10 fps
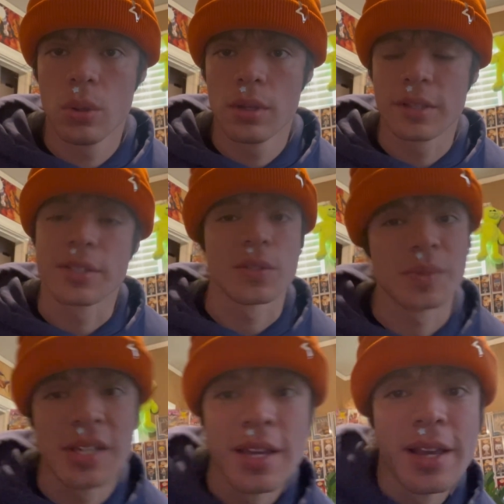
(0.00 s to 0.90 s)
Excuse
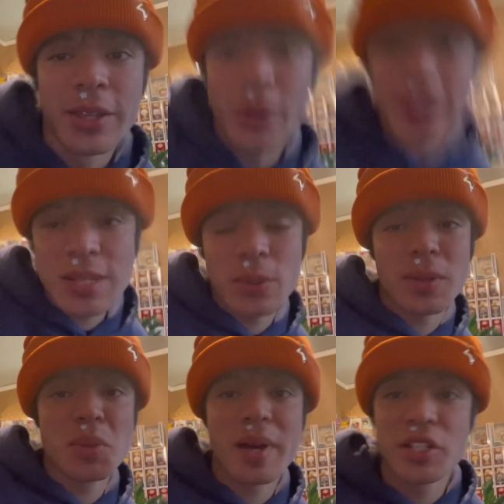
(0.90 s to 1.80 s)
me. Yo guys, welcome
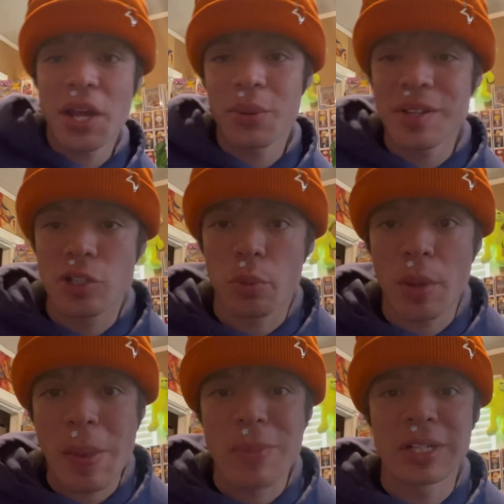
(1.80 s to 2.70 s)
to my channel. It's your boy
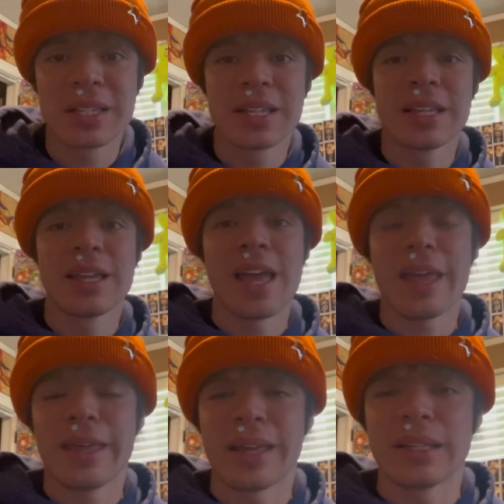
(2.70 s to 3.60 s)
P Money,
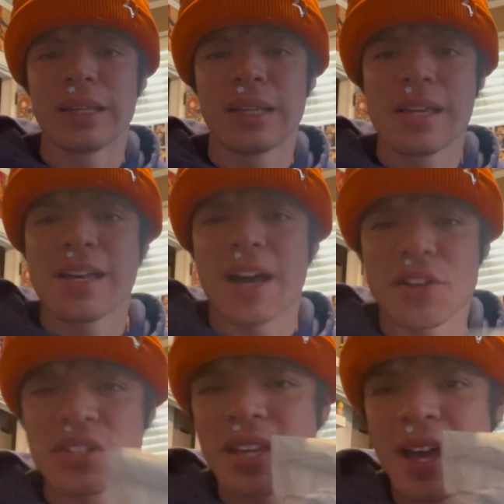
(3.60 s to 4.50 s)
and I
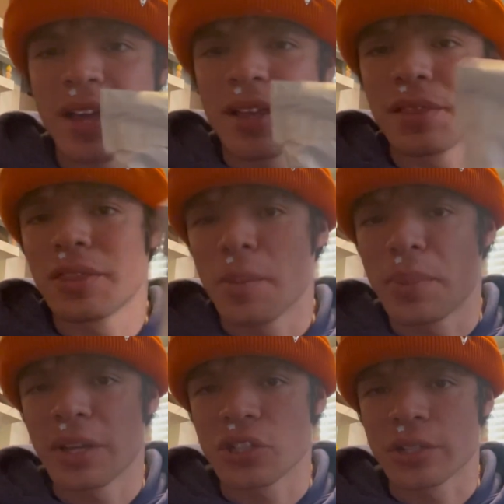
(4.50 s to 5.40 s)
just got the
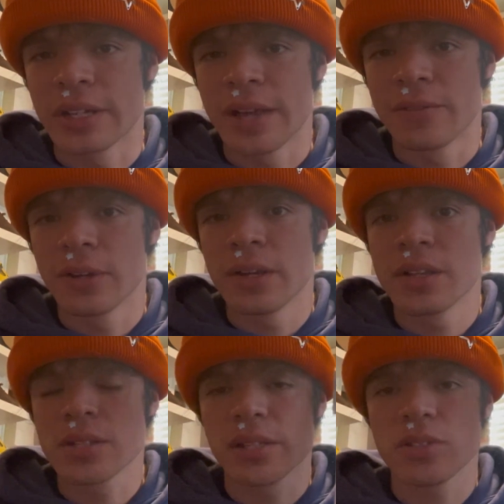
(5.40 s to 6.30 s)
best shirt ever.
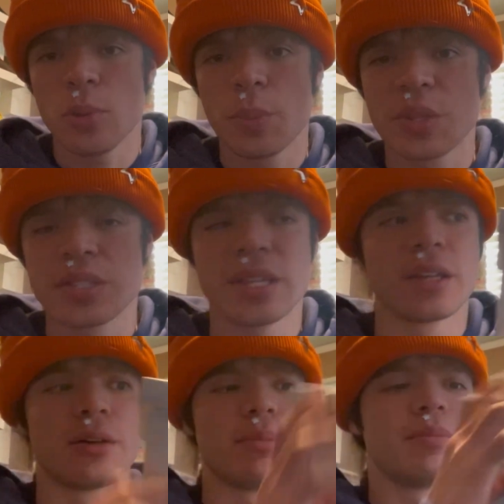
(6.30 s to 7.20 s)
So let's open this thing up.